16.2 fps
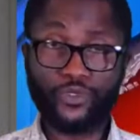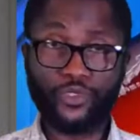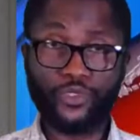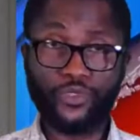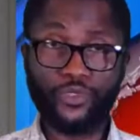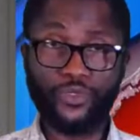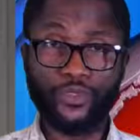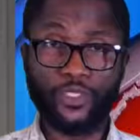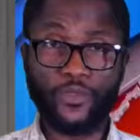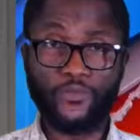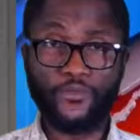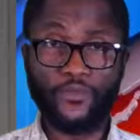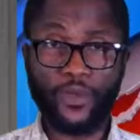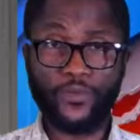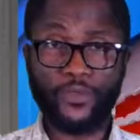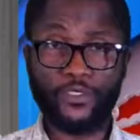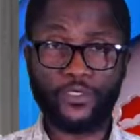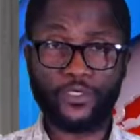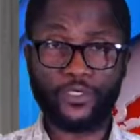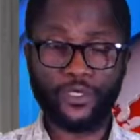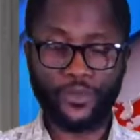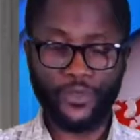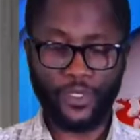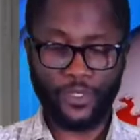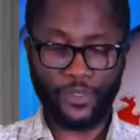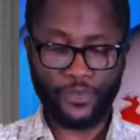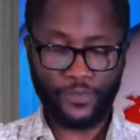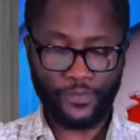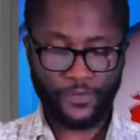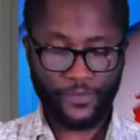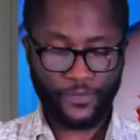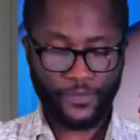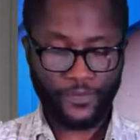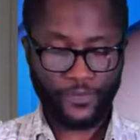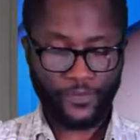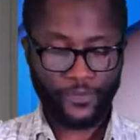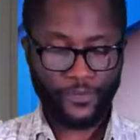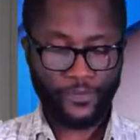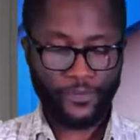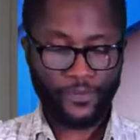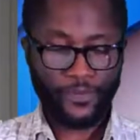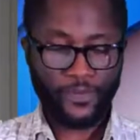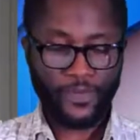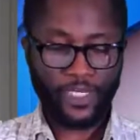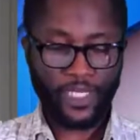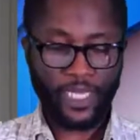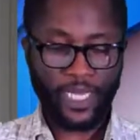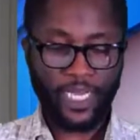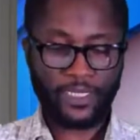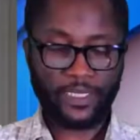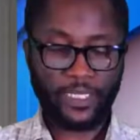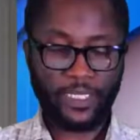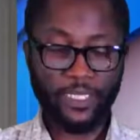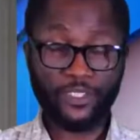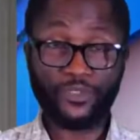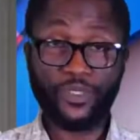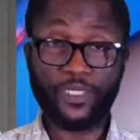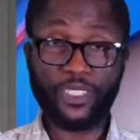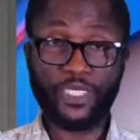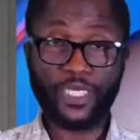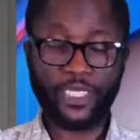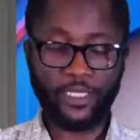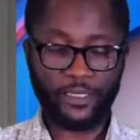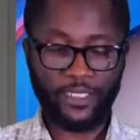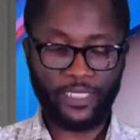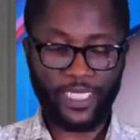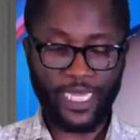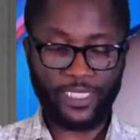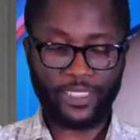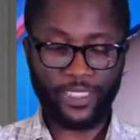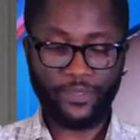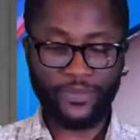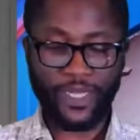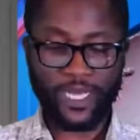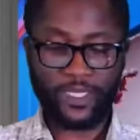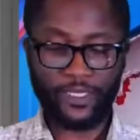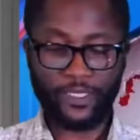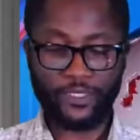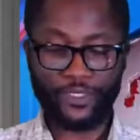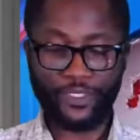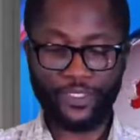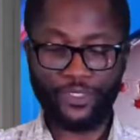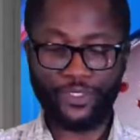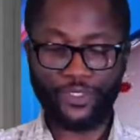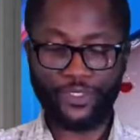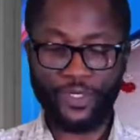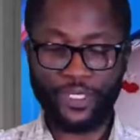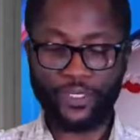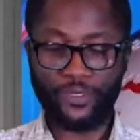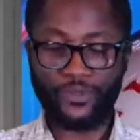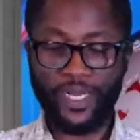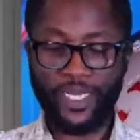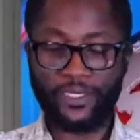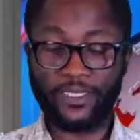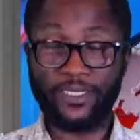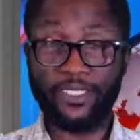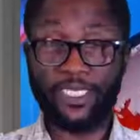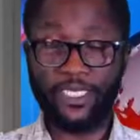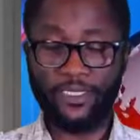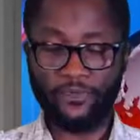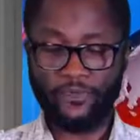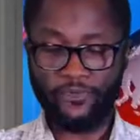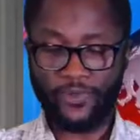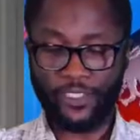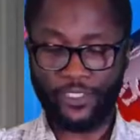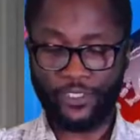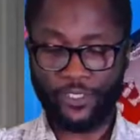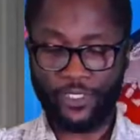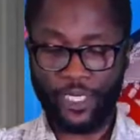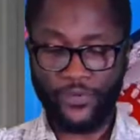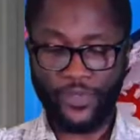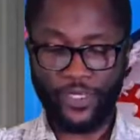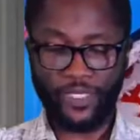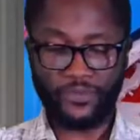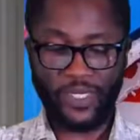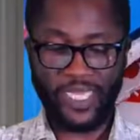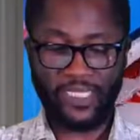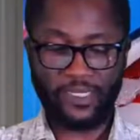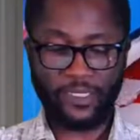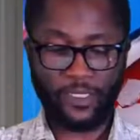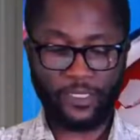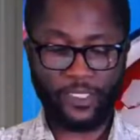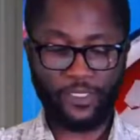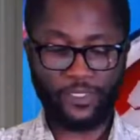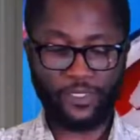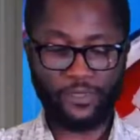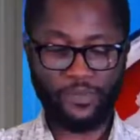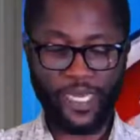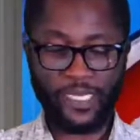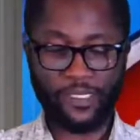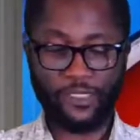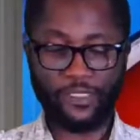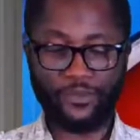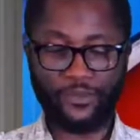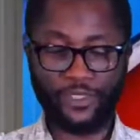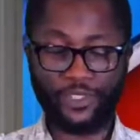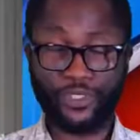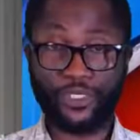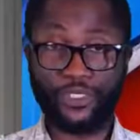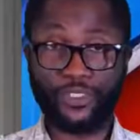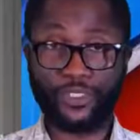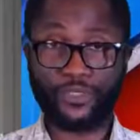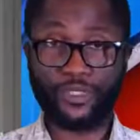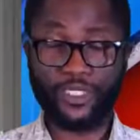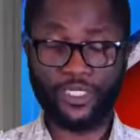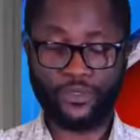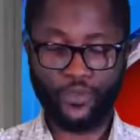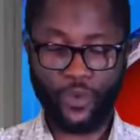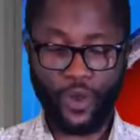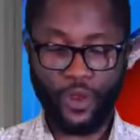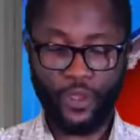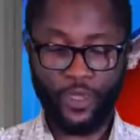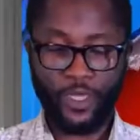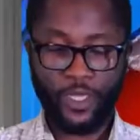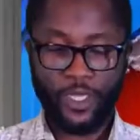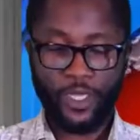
to the foreign story. As countries, including Nigeria, continue to record rising inflationary rates occasioned by the Russian-Ukrainian war,